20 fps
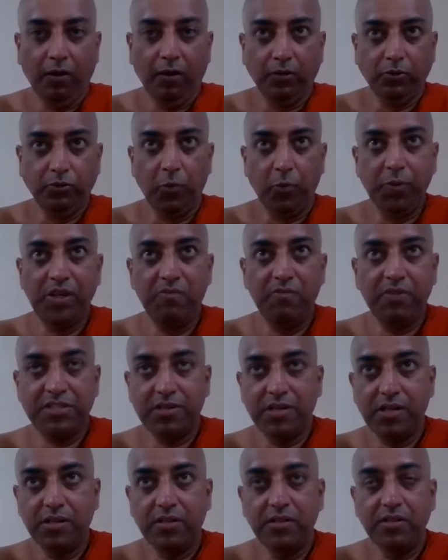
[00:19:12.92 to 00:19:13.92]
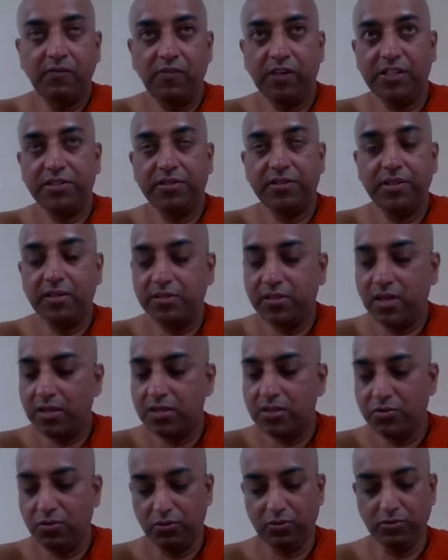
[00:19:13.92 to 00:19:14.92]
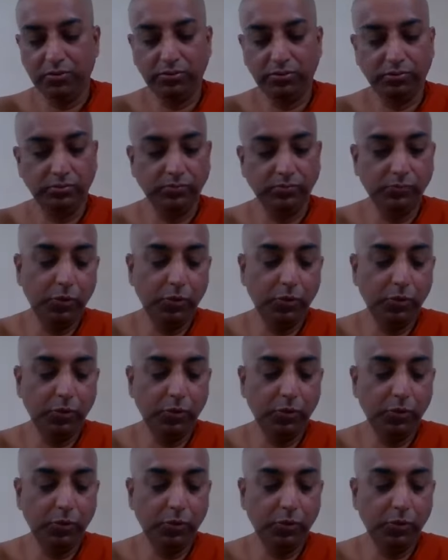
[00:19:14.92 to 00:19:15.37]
So many Westerners also,